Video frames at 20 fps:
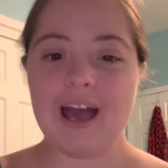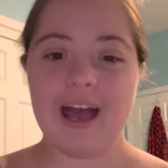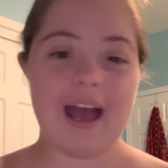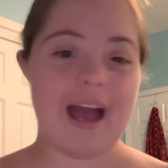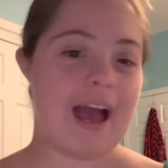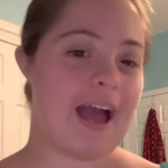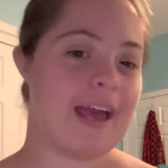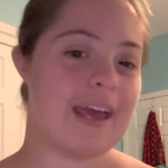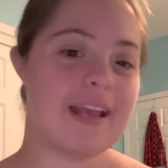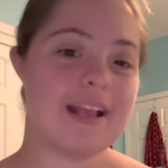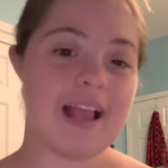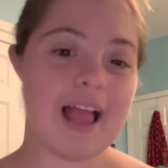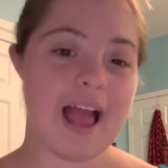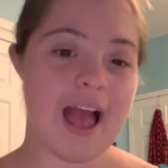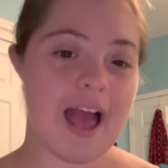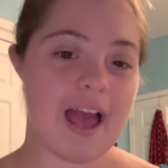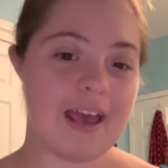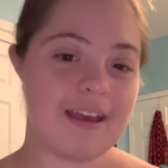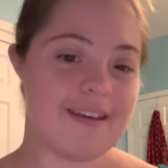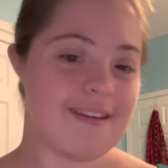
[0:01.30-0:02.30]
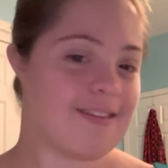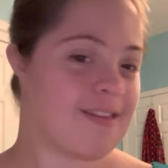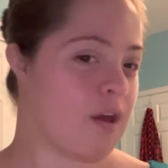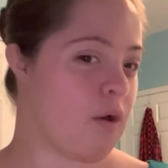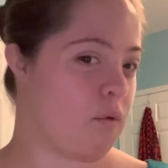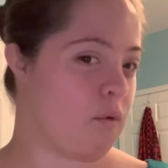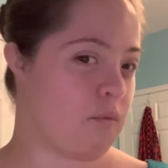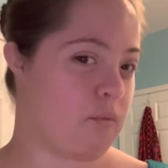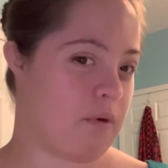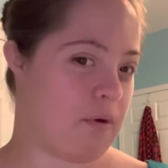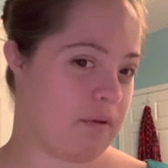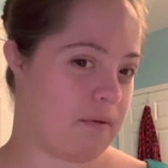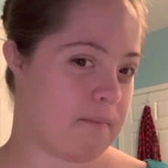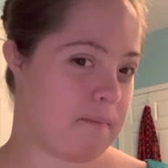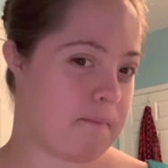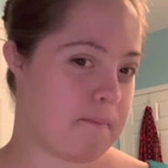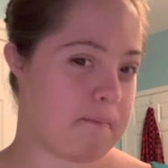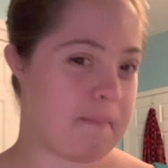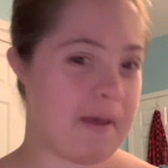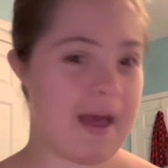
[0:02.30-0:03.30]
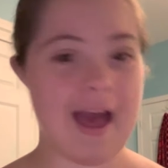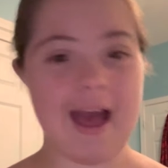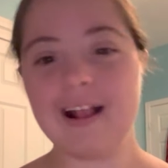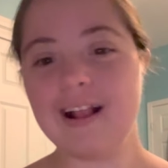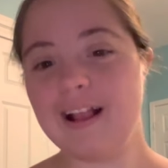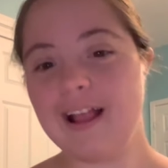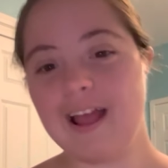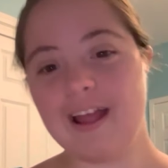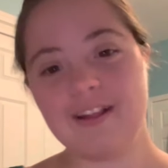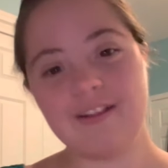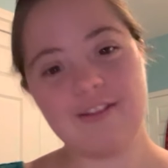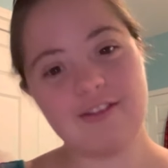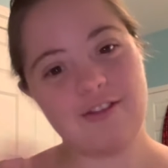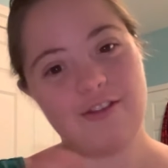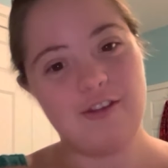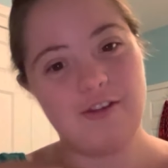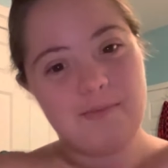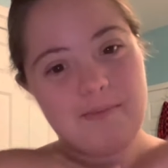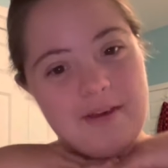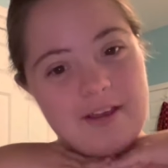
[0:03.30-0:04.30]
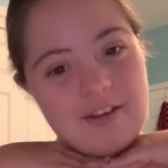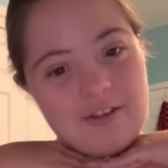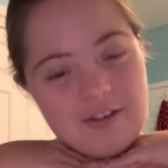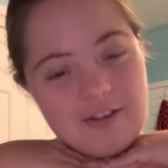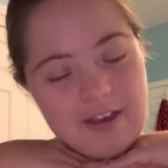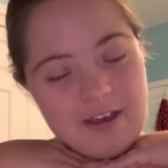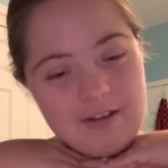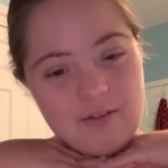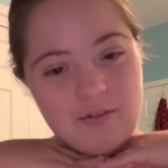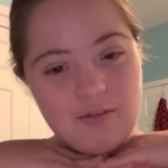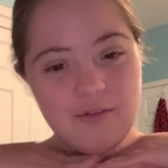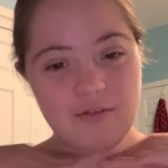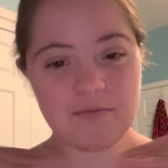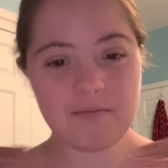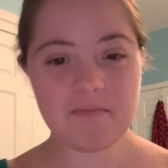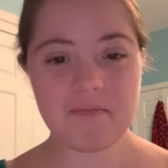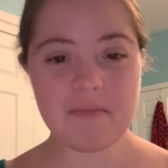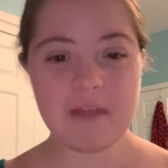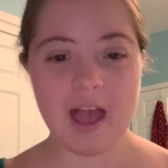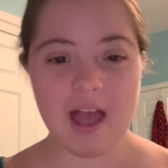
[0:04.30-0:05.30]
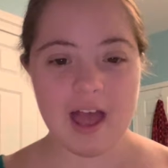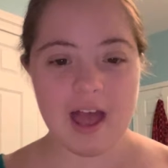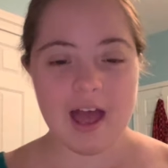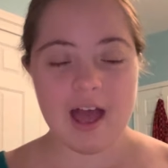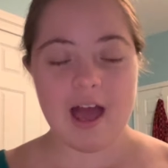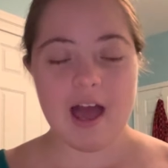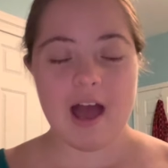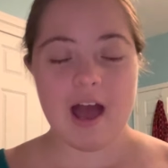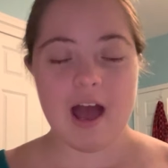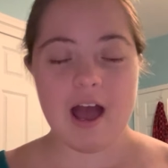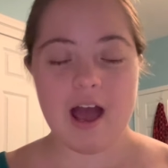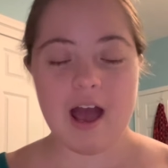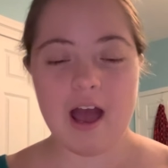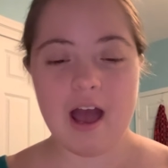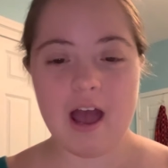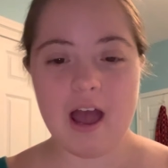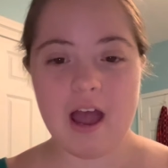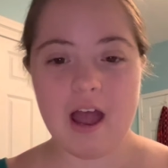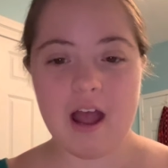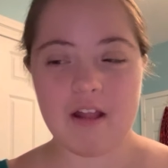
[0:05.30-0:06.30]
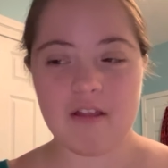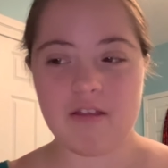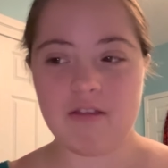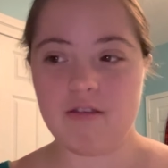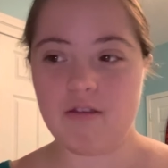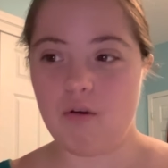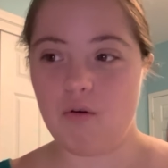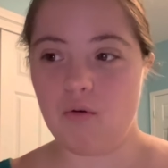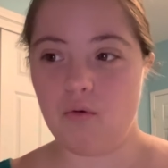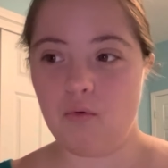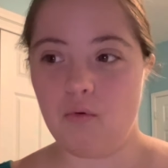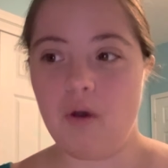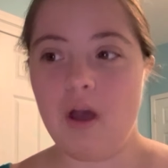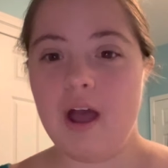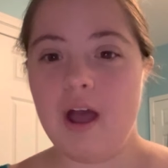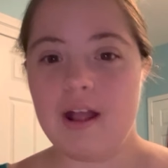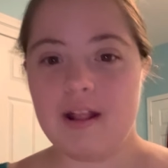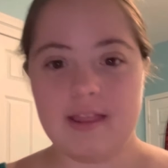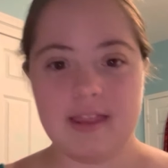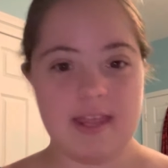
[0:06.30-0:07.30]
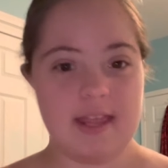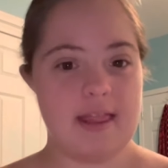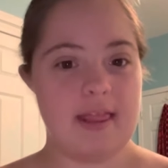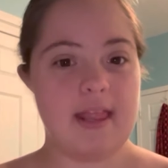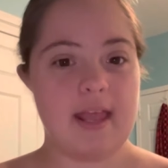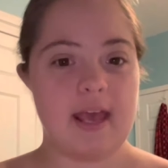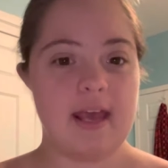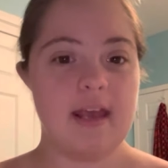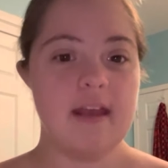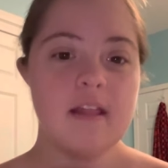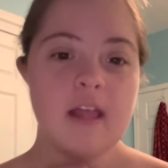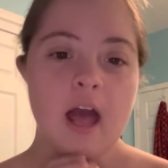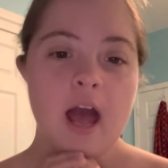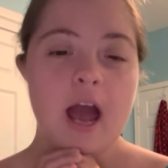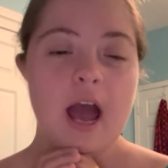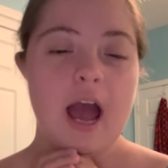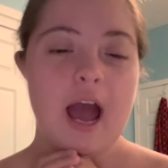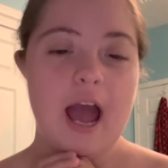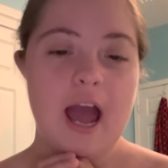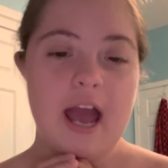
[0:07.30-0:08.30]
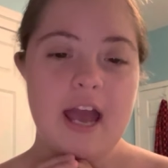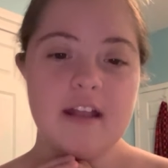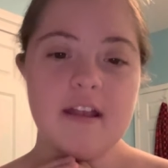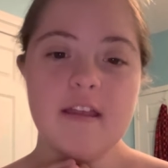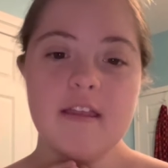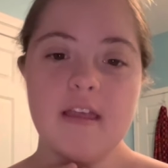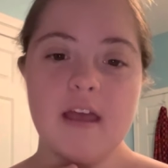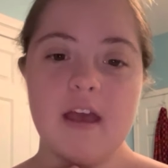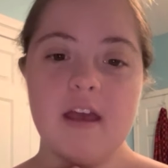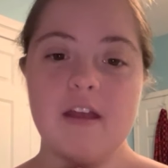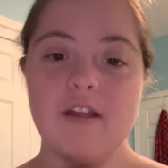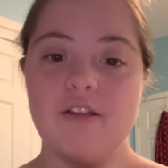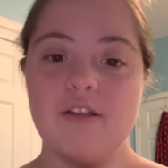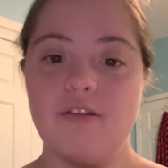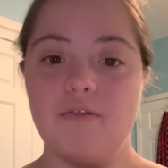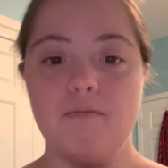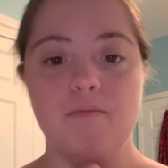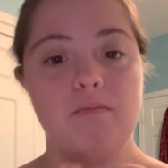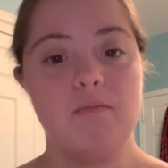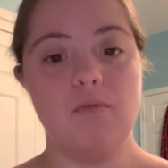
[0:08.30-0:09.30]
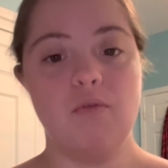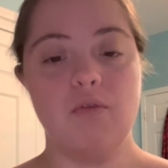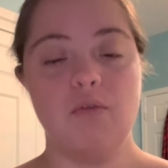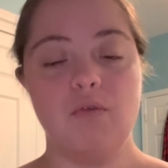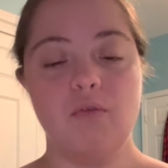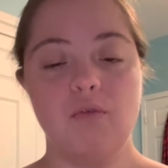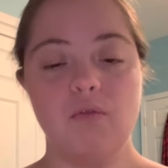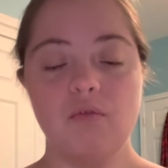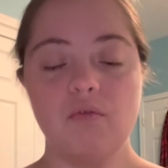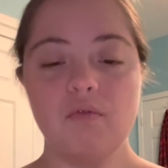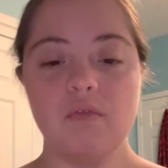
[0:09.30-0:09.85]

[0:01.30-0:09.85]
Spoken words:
Hi guys, welcome back to my channel. So tonight I decided to move